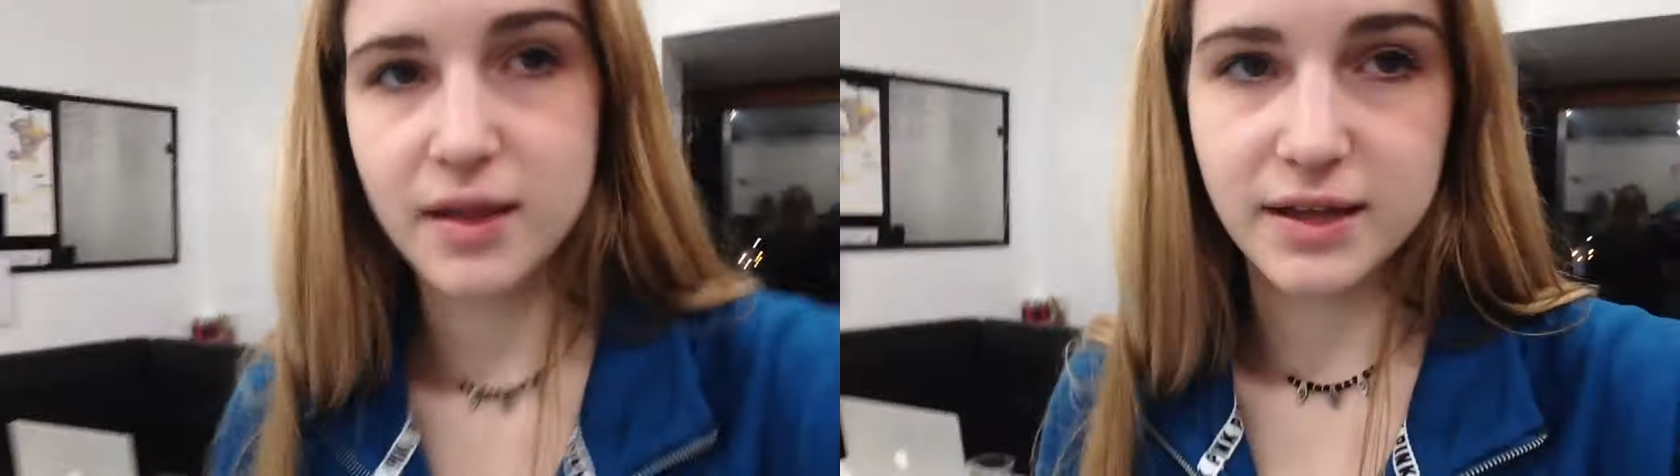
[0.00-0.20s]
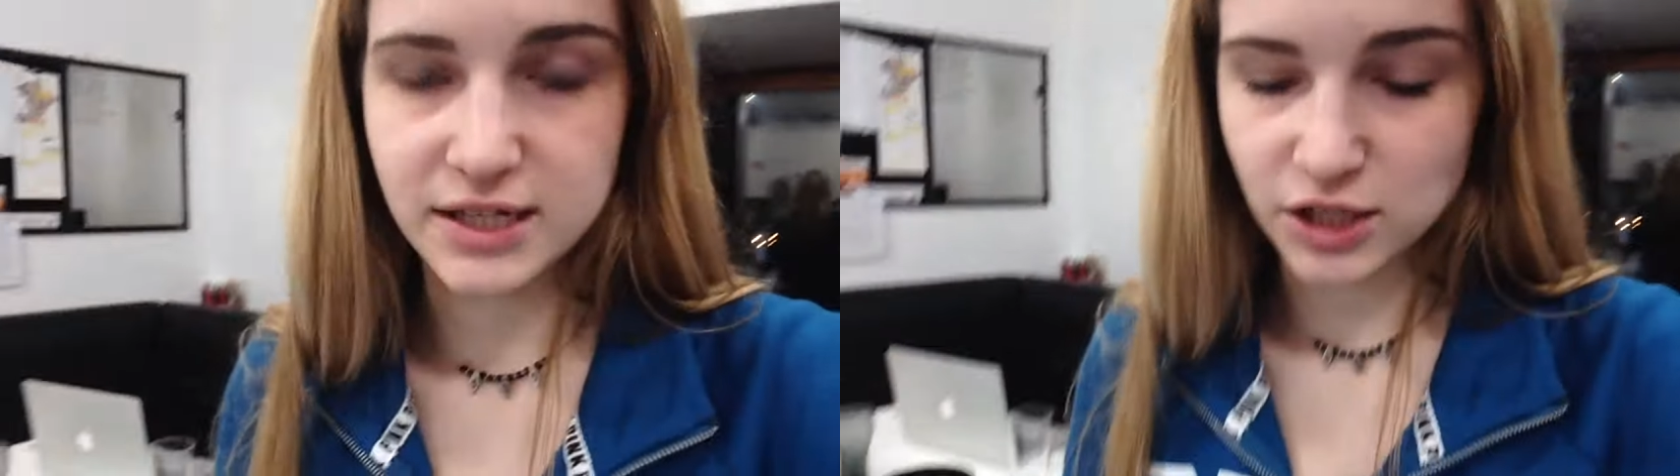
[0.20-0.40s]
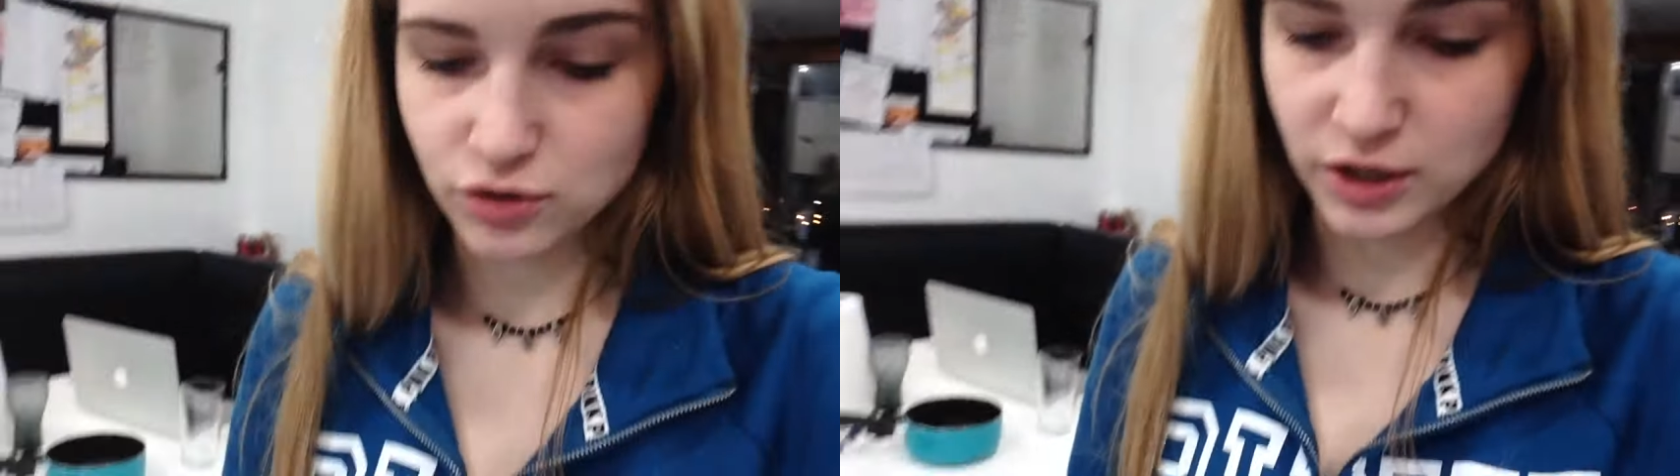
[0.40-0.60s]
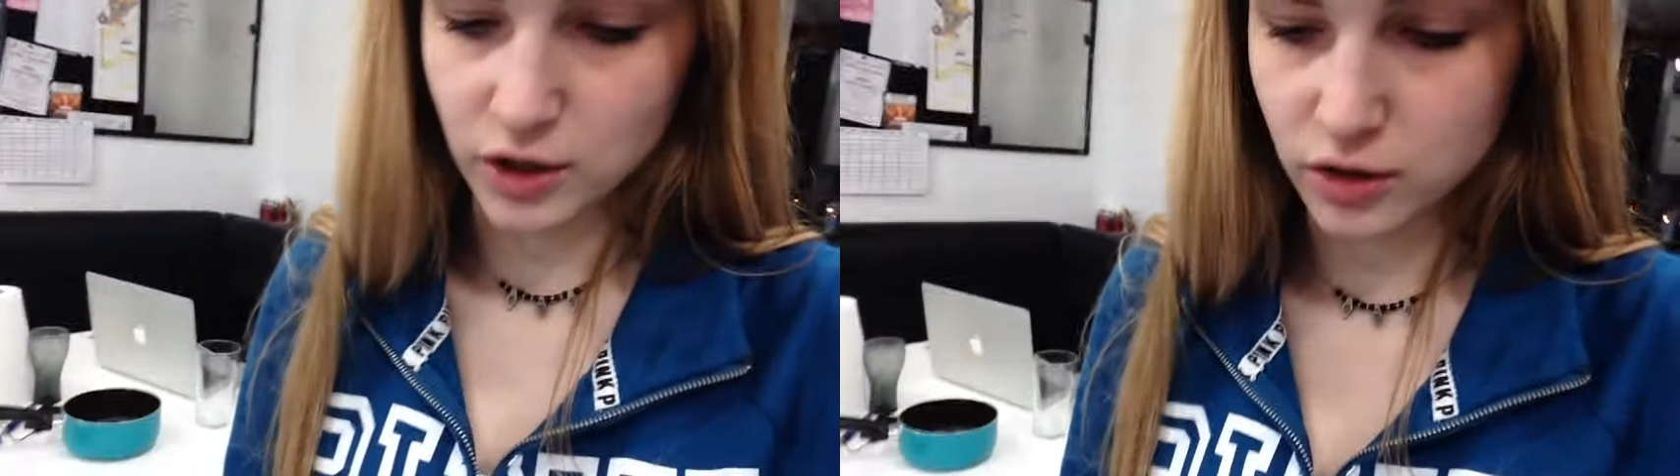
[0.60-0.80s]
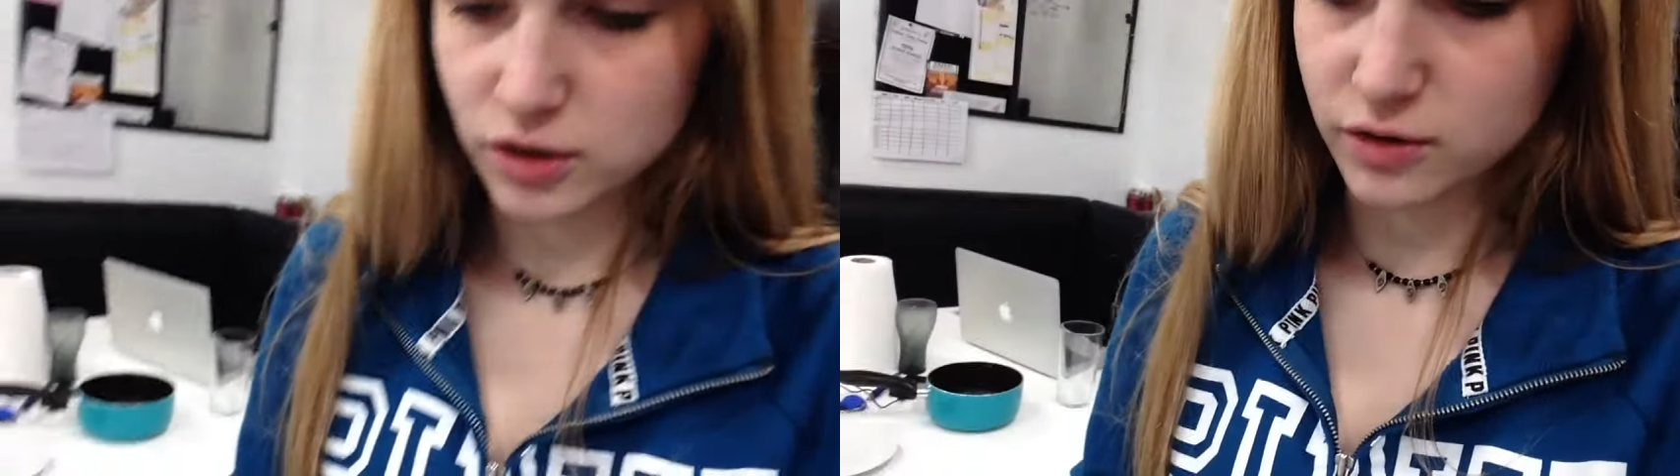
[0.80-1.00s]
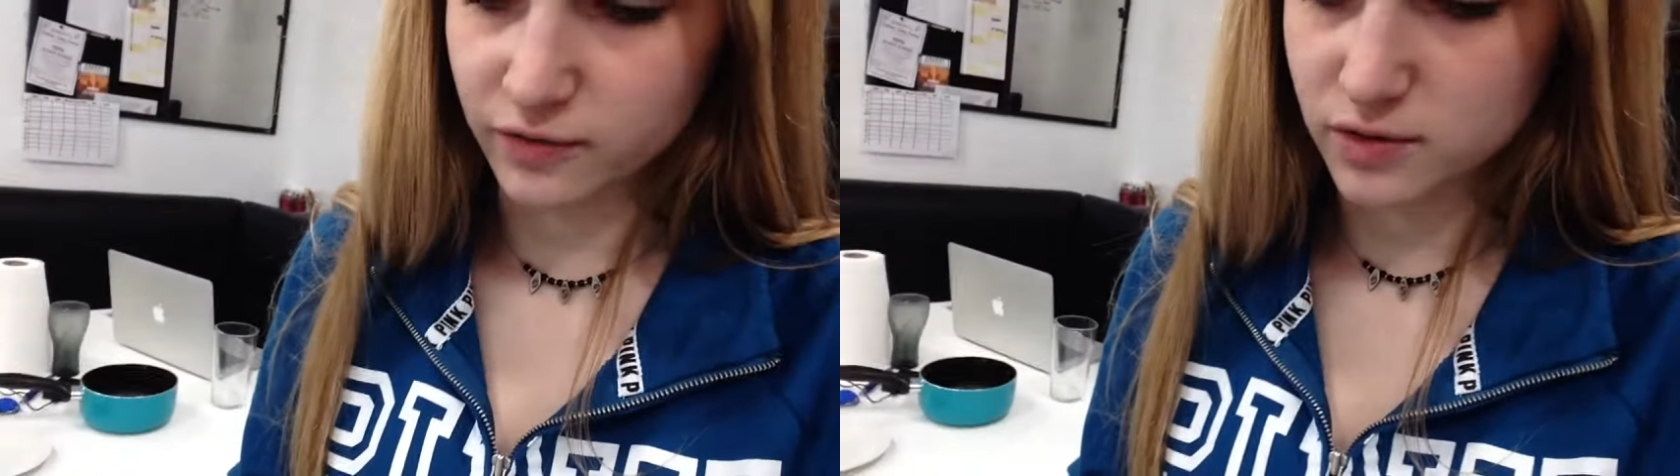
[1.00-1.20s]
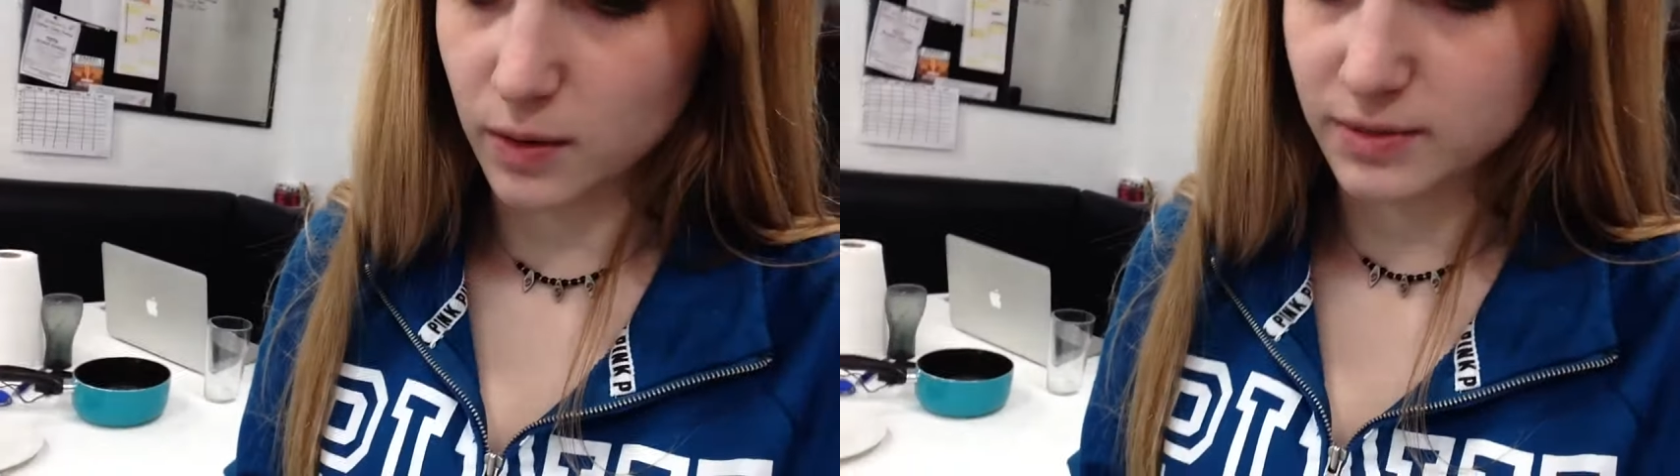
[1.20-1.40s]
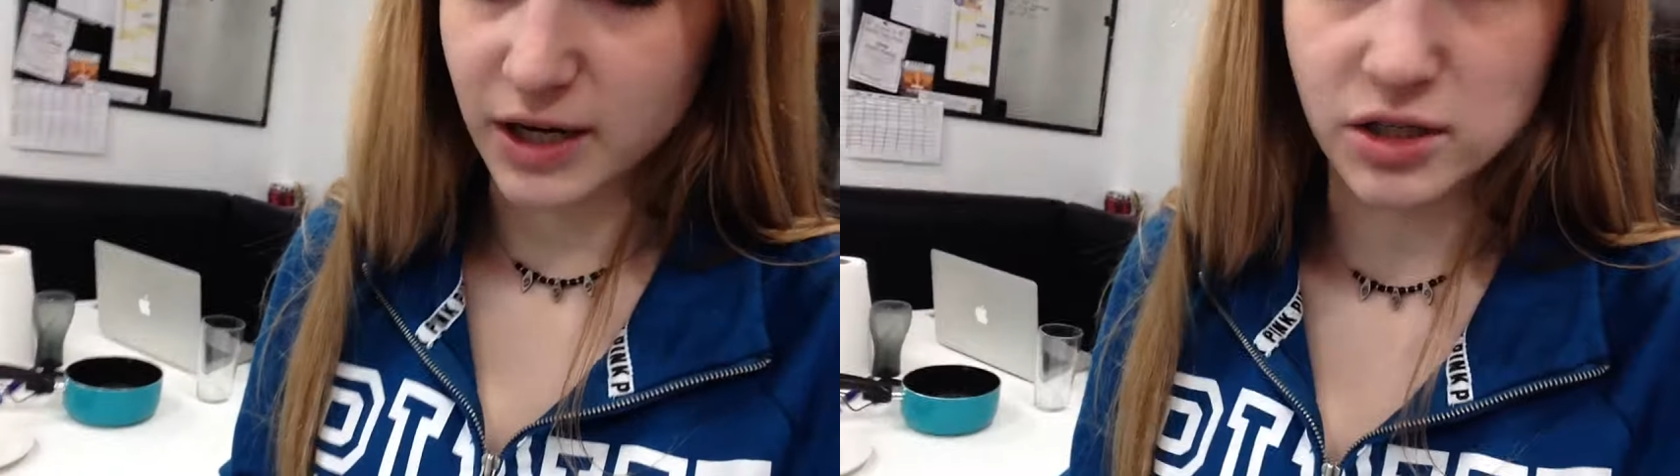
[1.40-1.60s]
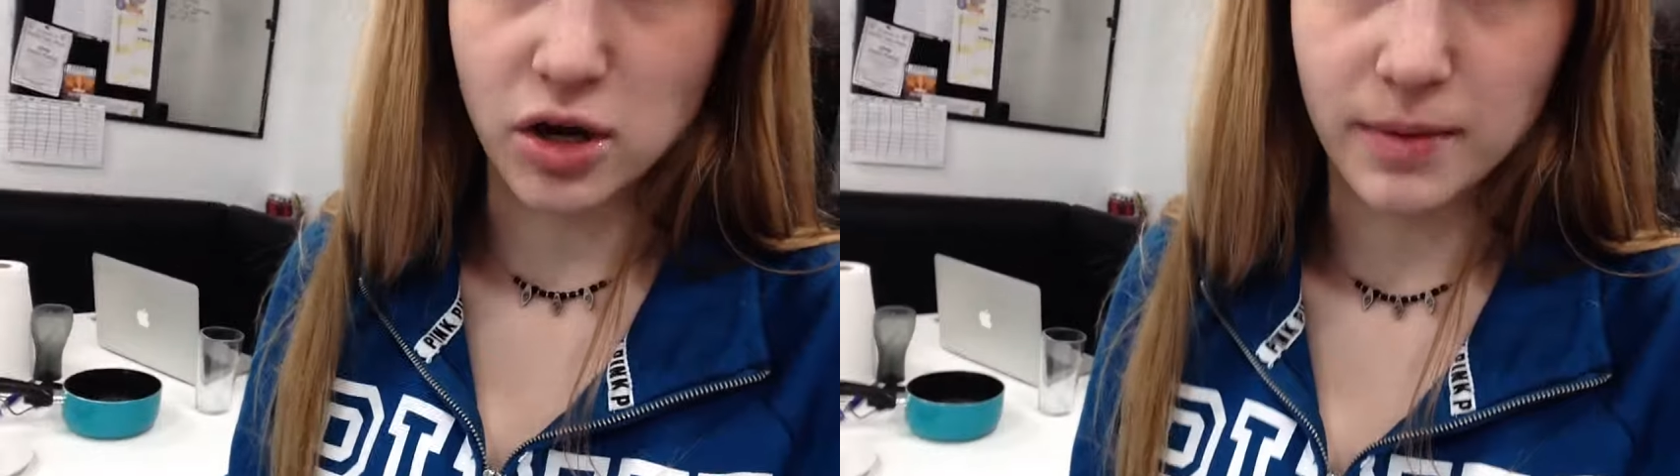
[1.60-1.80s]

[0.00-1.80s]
They taste really good, sort of sweet potato,